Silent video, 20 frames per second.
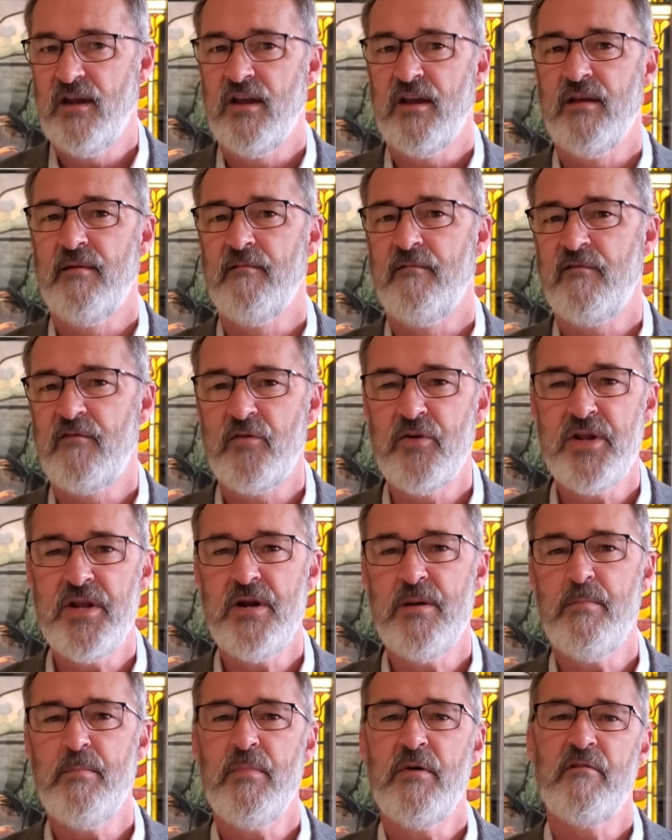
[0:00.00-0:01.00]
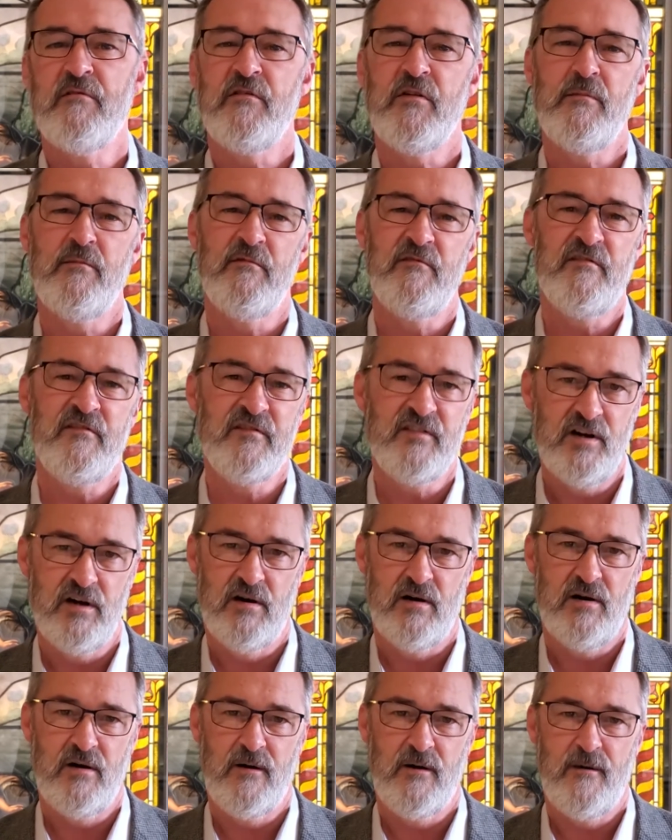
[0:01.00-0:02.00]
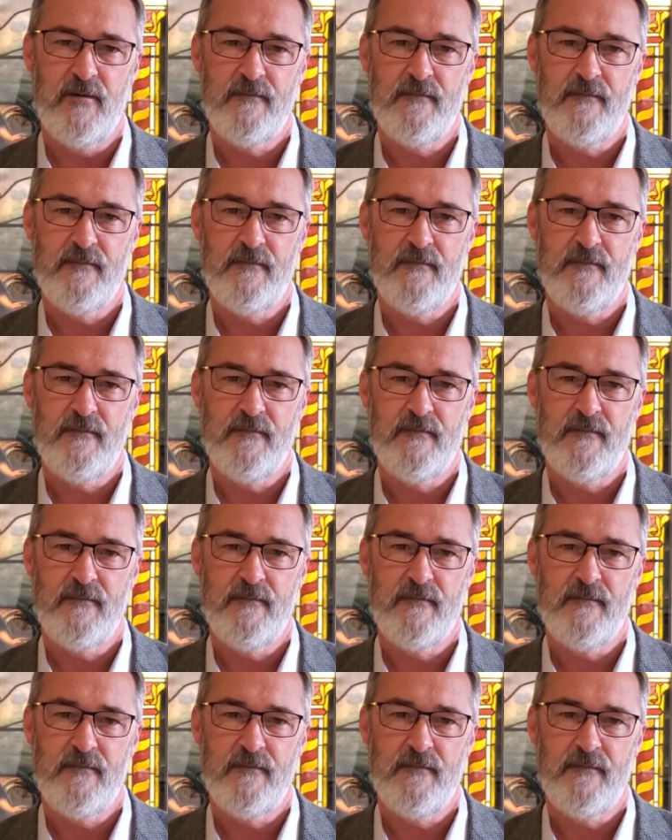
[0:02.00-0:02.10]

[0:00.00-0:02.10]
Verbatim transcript: and freedom from fear.